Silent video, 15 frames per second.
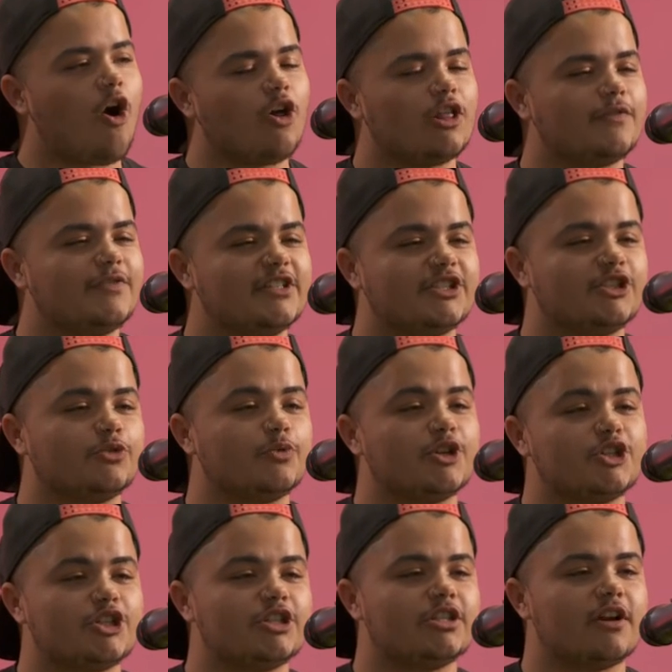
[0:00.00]
all of his
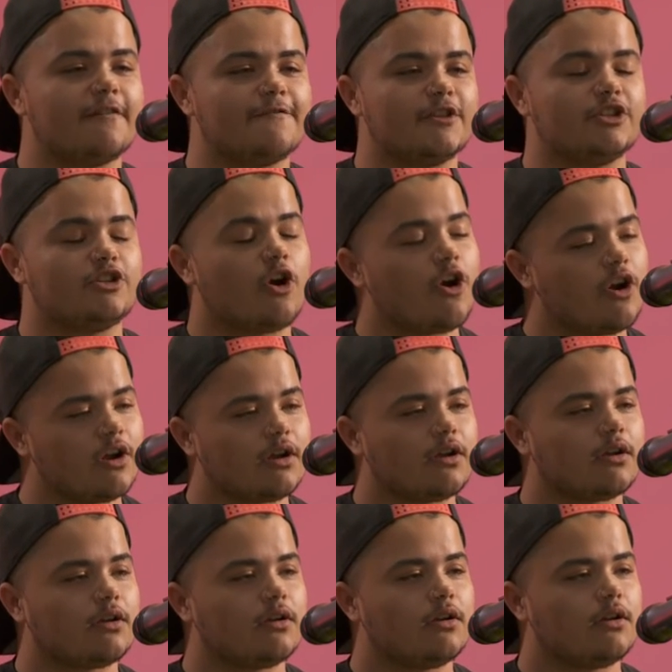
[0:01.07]
derision of the dark.
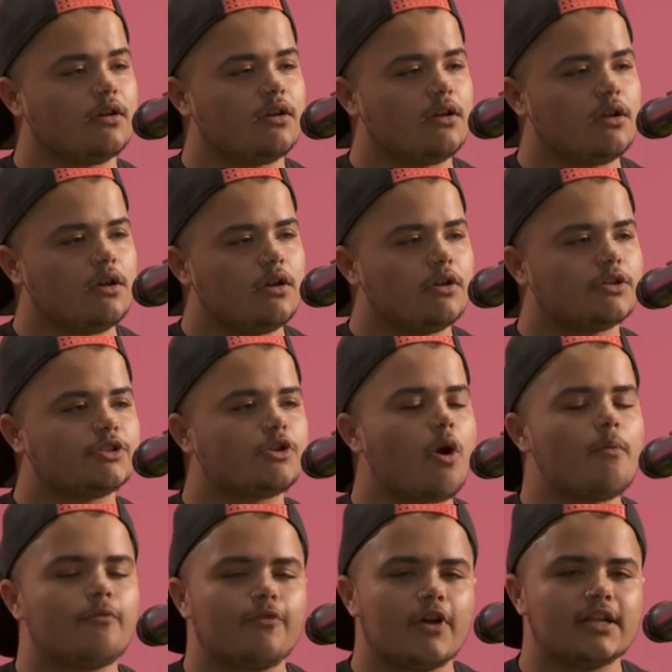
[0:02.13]

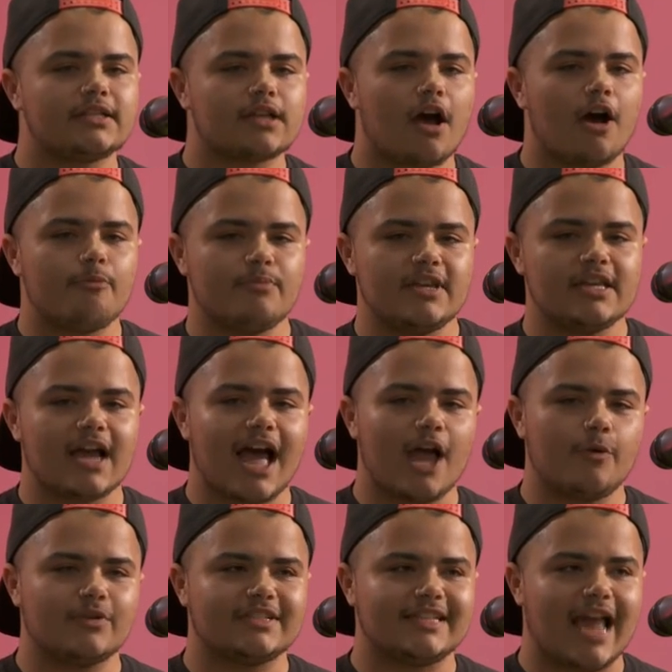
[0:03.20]
Stormfront taught me I
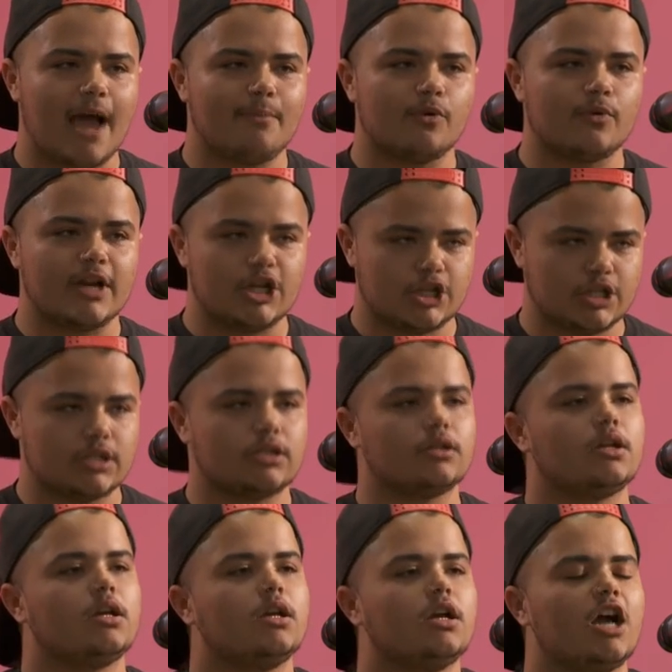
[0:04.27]
was an aberration,
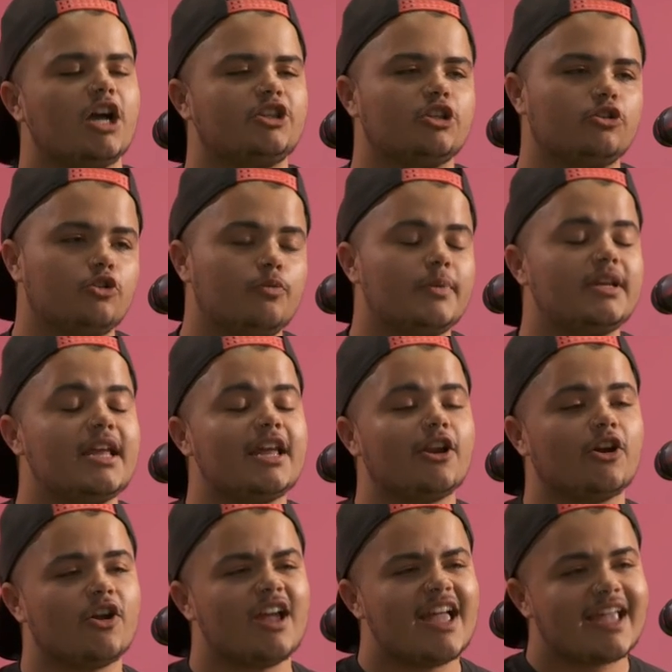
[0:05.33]
a
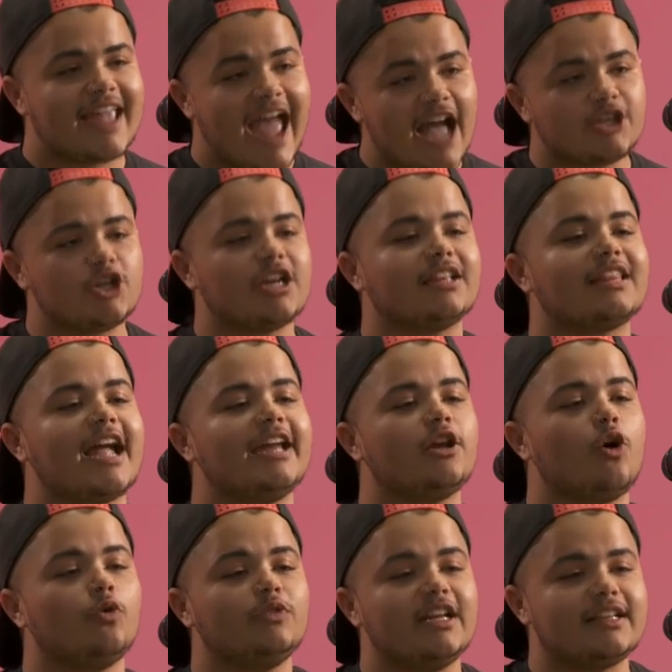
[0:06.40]
deluminator catching light
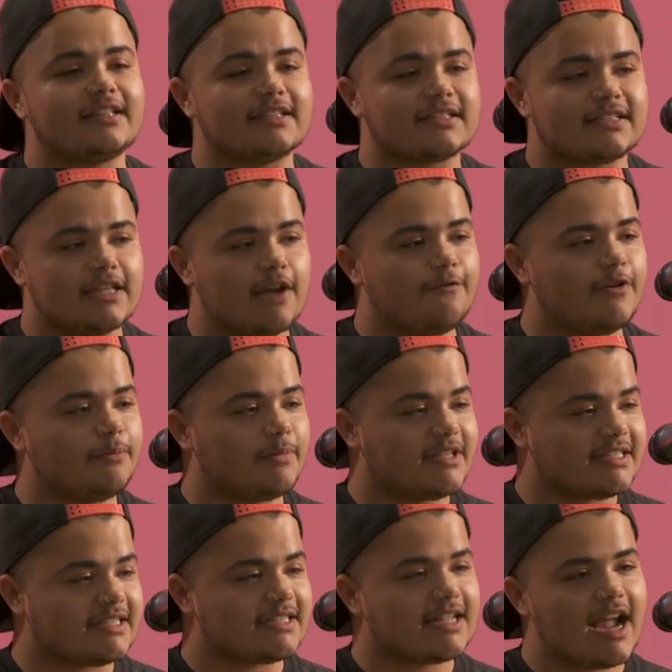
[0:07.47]
only to snuff it, but
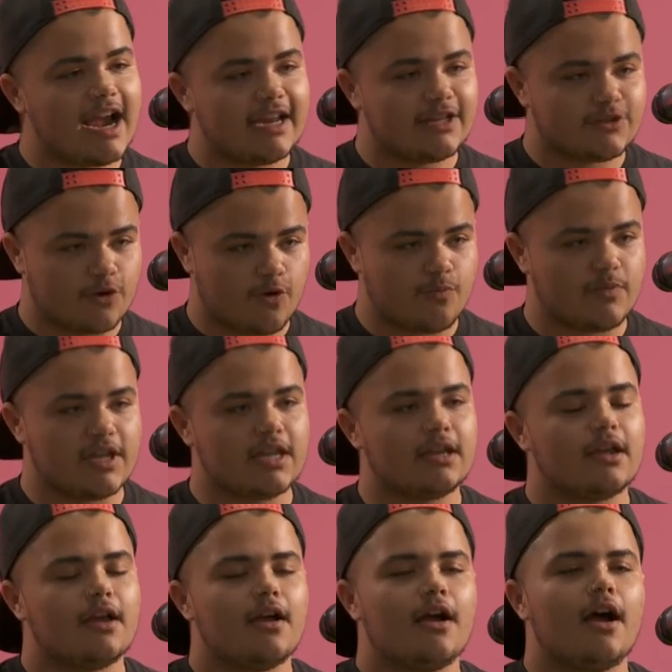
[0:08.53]
society told me
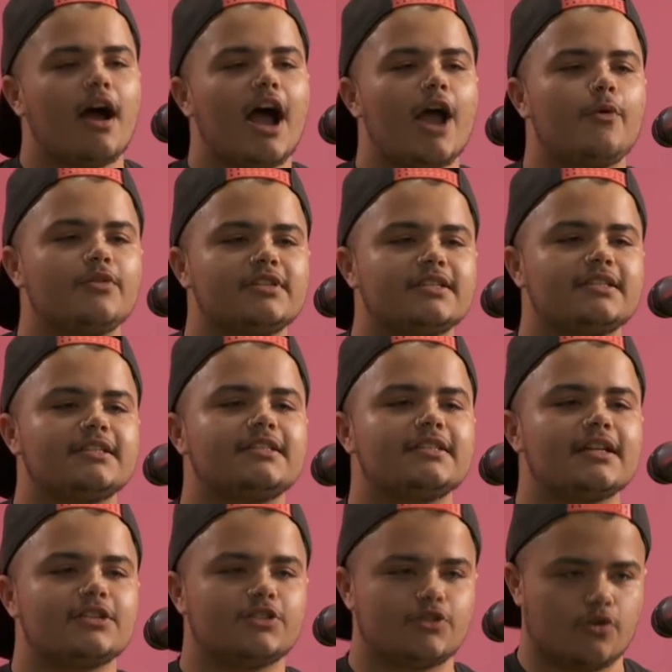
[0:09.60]
I was a
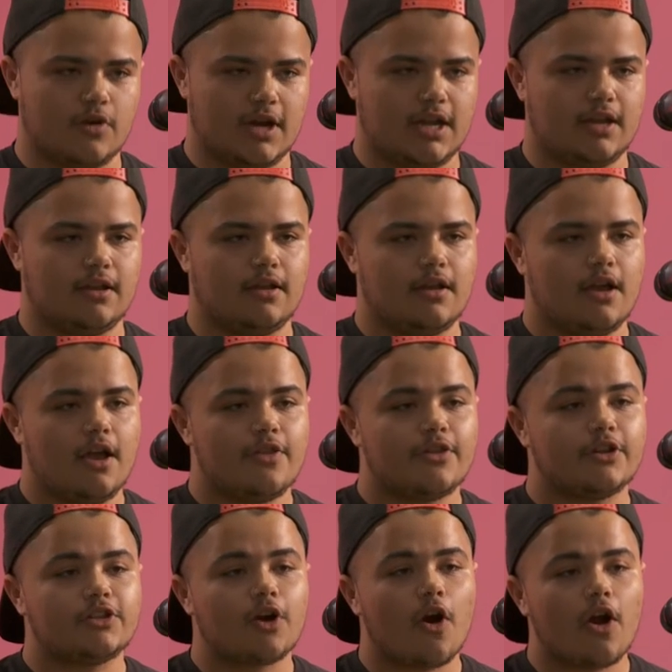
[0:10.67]
success story, the
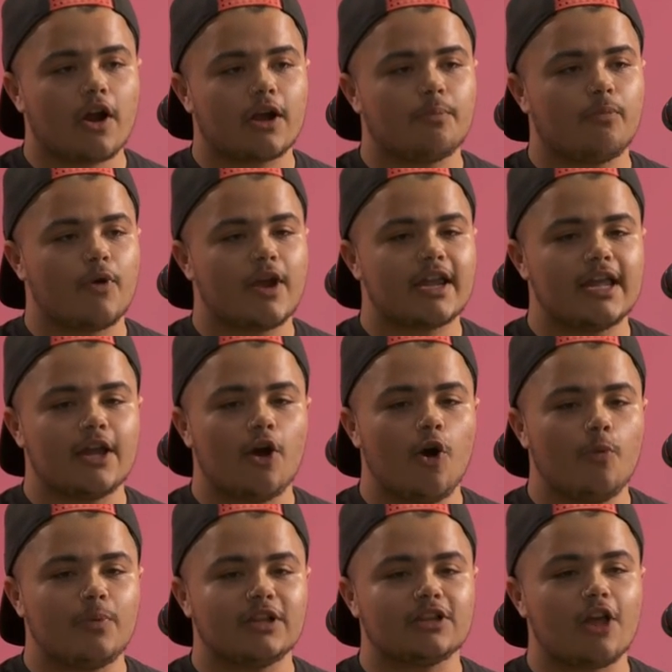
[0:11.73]
dark breaking
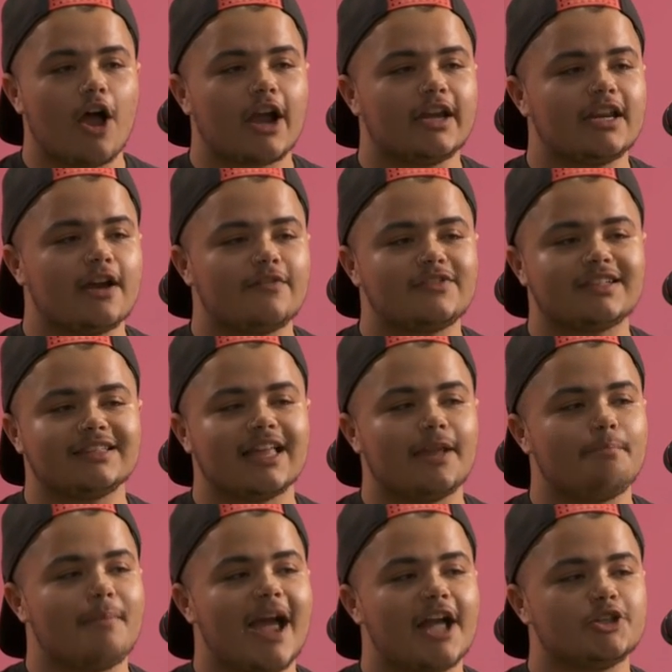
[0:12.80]
open long enough to let
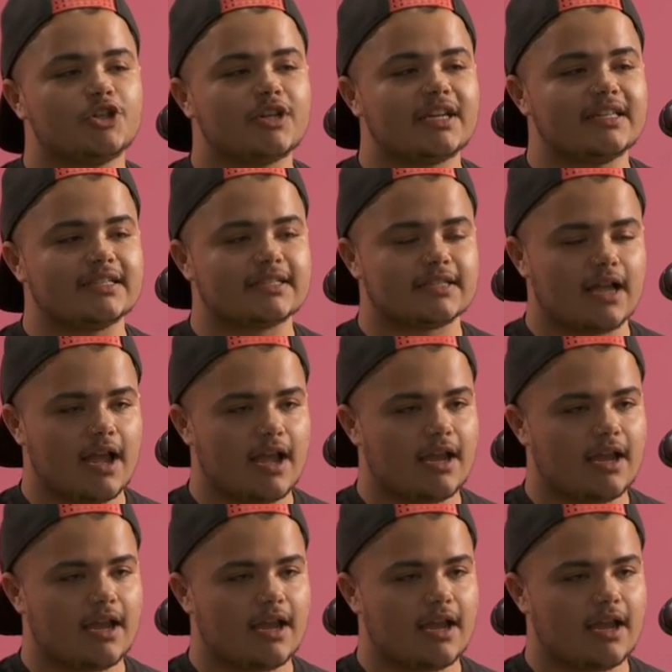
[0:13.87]
magic inside.